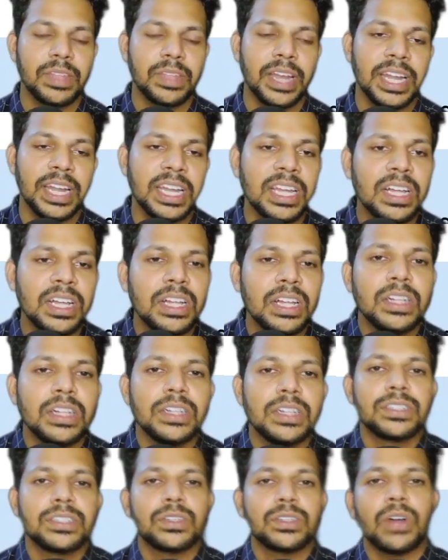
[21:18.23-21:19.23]
right?
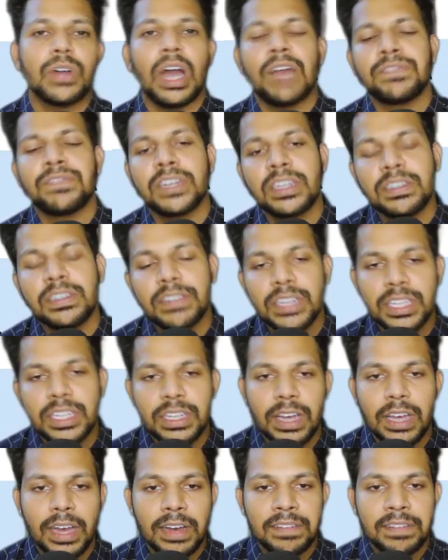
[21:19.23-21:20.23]
So after
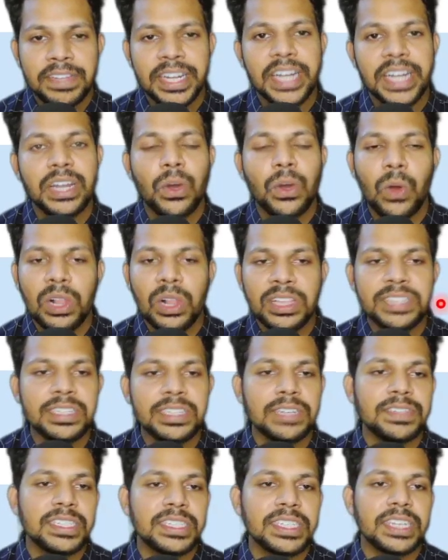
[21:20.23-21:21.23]
we did all
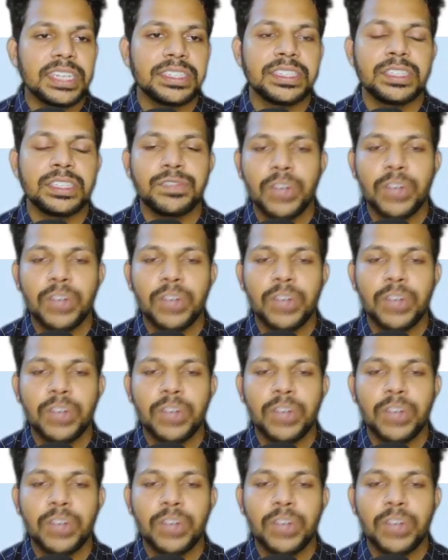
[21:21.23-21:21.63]
these investigations,